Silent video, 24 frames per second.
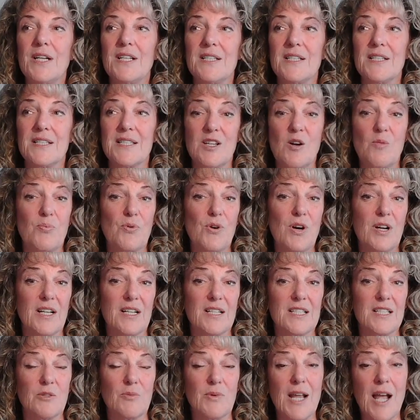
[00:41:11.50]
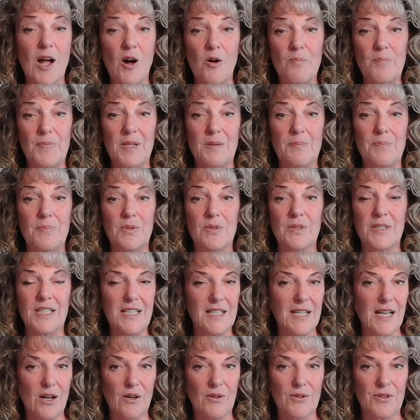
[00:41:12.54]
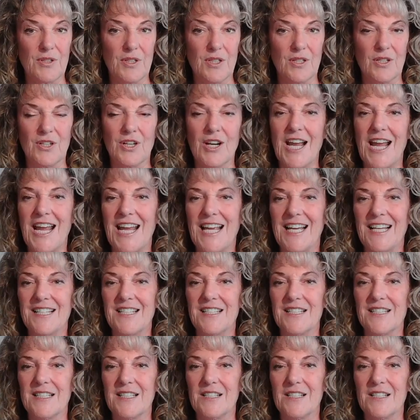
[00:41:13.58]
to sell products that would help people eat healthier and